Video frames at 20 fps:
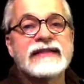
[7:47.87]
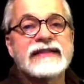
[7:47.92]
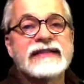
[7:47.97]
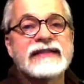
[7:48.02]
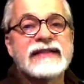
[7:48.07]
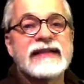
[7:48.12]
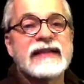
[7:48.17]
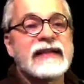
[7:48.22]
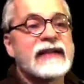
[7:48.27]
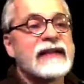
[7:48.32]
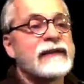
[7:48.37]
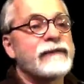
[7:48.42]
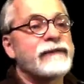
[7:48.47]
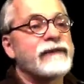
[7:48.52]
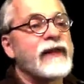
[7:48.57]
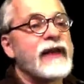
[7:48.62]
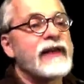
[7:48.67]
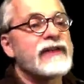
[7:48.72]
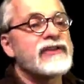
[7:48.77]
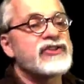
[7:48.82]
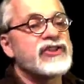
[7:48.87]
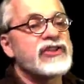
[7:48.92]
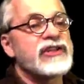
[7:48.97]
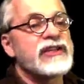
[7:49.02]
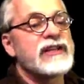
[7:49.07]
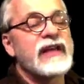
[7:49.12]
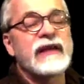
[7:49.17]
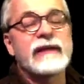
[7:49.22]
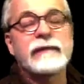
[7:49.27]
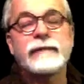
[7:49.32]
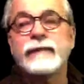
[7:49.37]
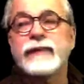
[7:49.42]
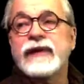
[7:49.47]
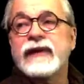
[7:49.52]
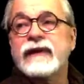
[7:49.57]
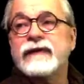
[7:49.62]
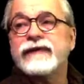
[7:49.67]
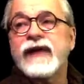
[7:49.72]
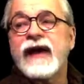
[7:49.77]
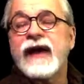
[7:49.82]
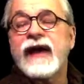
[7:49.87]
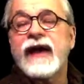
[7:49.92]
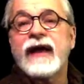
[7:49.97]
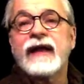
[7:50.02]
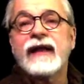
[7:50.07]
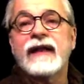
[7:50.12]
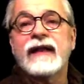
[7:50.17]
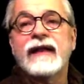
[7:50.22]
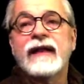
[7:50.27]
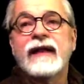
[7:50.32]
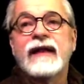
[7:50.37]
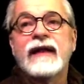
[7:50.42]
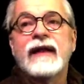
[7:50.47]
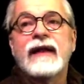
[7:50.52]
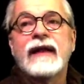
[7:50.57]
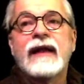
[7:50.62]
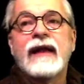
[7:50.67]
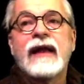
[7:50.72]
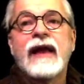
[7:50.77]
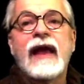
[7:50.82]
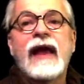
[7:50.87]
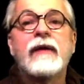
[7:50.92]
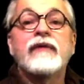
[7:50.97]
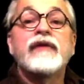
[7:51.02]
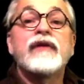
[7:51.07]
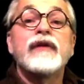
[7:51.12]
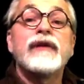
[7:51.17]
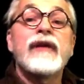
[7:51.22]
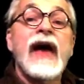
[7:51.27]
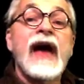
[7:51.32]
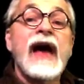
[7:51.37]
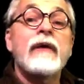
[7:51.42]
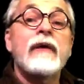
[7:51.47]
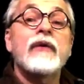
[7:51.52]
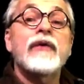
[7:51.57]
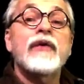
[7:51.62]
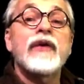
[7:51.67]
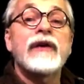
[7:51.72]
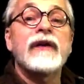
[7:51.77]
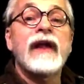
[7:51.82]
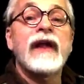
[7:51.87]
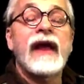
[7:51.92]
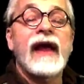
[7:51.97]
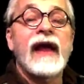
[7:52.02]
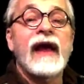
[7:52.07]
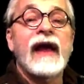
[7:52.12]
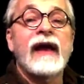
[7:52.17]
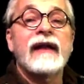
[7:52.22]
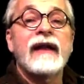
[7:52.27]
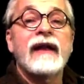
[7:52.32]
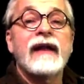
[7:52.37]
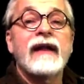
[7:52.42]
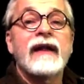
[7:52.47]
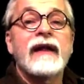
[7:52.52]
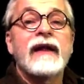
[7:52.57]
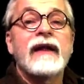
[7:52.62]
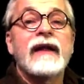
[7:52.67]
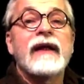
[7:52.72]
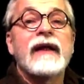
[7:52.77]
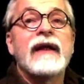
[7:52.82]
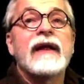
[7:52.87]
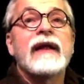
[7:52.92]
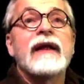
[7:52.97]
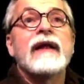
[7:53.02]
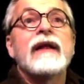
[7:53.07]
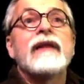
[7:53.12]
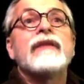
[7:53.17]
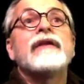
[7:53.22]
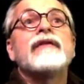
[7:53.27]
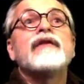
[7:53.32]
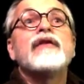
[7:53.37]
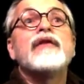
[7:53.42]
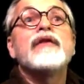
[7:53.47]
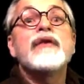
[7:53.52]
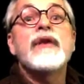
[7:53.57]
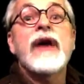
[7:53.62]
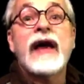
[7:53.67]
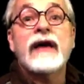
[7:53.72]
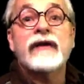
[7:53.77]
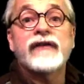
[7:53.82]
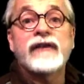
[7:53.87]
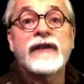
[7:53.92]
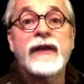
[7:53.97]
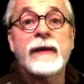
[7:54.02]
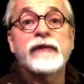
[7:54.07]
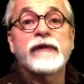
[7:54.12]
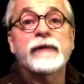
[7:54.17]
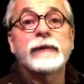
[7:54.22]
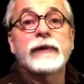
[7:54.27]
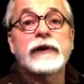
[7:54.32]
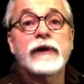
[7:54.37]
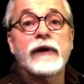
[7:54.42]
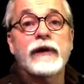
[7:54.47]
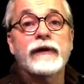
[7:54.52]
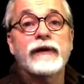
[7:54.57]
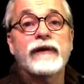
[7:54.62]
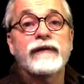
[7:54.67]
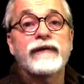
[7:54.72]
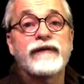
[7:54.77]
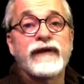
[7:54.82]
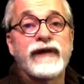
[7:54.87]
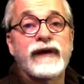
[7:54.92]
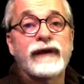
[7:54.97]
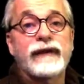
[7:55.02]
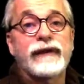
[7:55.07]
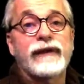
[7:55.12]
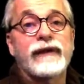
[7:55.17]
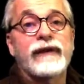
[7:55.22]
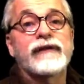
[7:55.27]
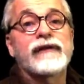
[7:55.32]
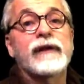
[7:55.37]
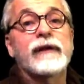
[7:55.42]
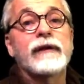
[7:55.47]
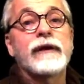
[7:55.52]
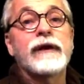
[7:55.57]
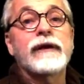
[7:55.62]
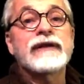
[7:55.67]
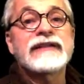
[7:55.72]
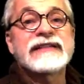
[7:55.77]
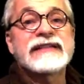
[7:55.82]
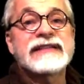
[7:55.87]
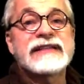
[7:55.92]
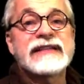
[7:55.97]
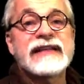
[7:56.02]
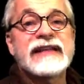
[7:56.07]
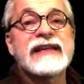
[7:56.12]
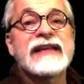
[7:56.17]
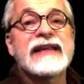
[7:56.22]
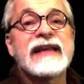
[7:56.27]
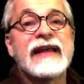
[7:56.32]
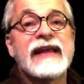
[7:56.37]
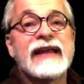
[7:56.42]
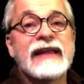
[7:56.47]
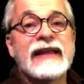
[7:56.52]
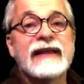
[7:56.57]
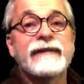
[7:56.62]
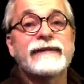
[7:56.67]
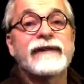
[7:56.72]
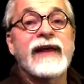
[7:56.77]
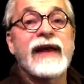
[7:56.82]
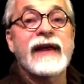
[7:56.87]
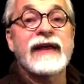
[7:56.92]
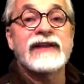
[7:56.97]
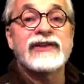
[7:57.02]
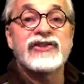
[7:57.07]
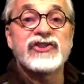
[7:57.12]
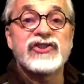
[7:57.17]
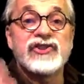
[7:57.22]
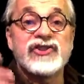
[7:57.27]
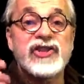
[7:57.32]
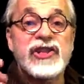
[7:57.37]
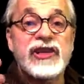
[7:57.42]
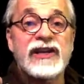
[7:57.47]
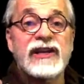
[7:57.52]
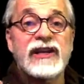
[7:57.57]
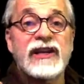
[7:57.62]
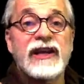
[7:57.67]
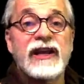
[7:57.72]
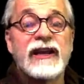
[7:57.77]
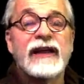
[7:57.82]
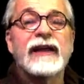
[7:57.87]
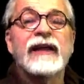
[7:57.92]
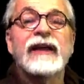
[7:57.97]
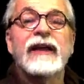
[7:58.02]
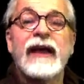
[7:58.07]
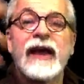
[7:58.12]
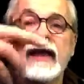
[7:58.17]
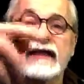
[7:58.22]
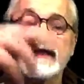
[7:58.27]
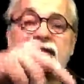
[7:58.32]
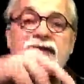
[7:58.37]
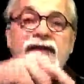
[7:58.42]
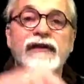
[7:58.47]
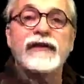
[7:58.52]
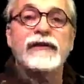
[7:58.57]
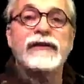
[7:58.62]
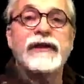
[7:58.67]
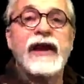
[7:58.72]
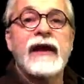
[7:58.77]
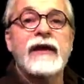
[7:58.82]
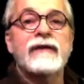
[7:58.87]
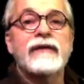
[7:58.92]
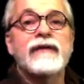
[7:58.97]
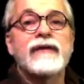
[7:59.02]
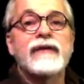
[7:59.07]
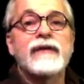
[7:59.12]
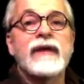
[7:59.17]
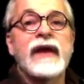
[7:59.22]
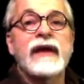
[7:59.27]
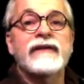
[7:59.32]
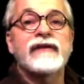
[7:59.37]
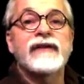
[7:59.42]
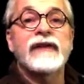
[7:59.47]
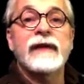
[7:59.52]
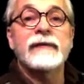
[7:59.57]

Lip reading: C, E flat, G, and B flat. And to that we're going to add the 2 half steps below the 5th. So look, C, E flat, G, and then just go down 2 half steps.